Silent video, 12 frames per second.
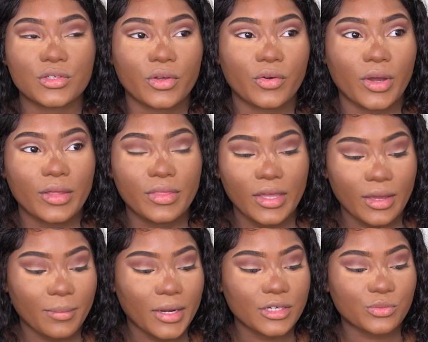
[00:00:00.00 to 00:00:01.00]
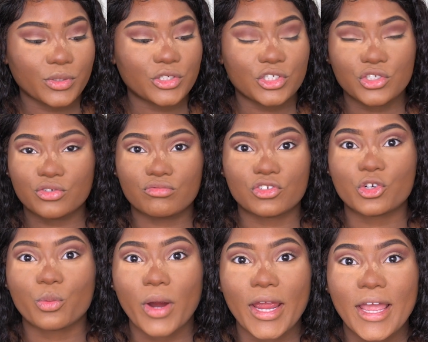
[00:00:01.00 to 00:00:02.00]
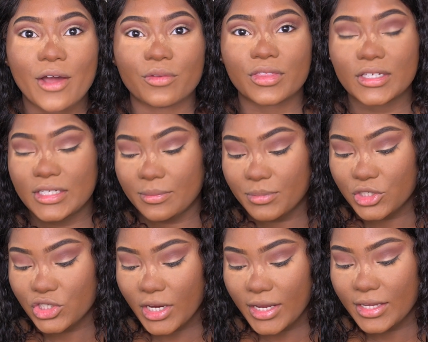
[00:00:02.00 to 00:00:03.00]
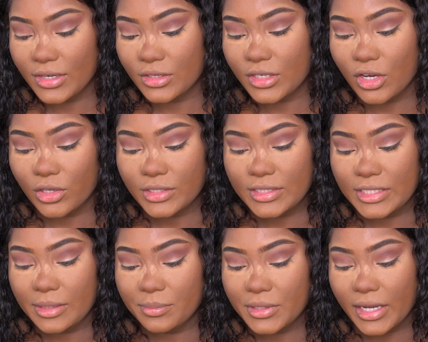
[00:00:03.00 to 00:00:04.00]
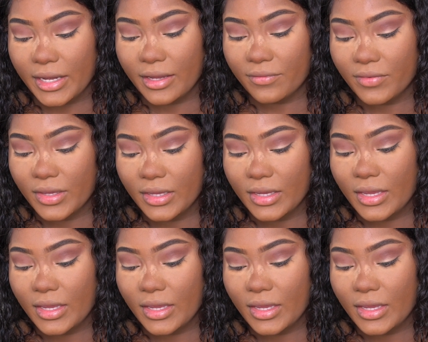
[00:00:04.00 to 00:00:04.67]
So I think I might as well just try out the deepest shade called Deep Dive,